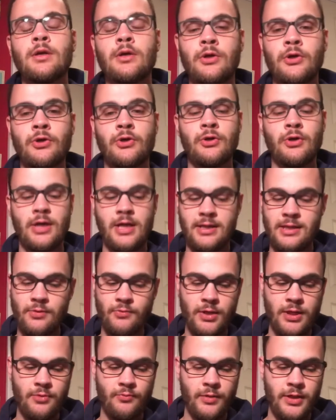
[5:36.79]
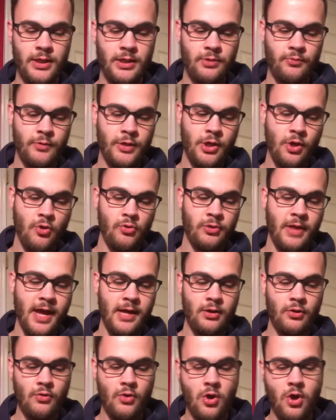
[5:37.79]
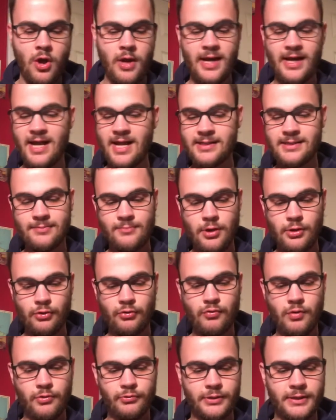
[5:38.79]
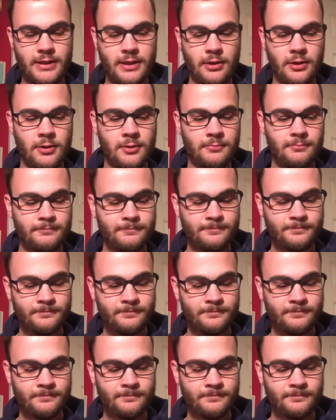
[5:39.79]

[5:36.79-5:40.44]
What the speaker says: And then we go later on. I got some other quotes here.